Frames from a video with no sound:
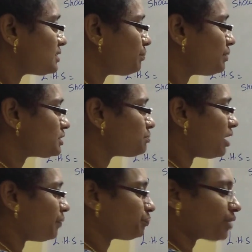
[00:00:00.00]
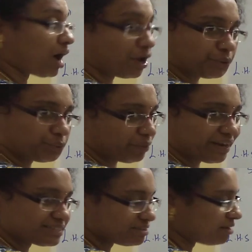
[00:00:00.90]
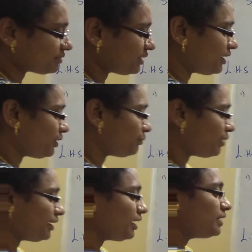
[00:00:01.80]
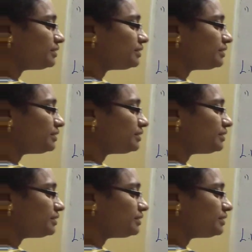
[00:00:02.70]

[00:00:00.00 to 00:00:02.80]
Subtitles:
C means R2 minus R3, right?